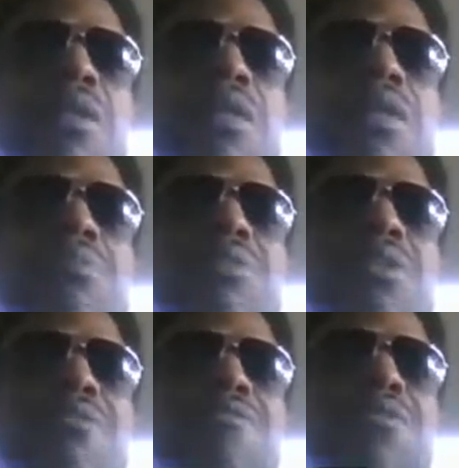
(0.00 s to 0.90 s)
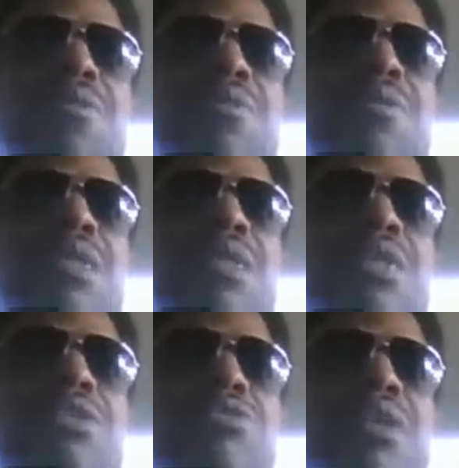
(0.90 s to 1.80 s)
I'm looking forward to getting
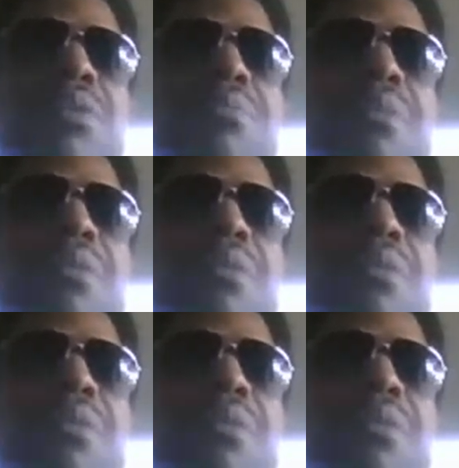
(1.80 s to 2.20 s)
this track back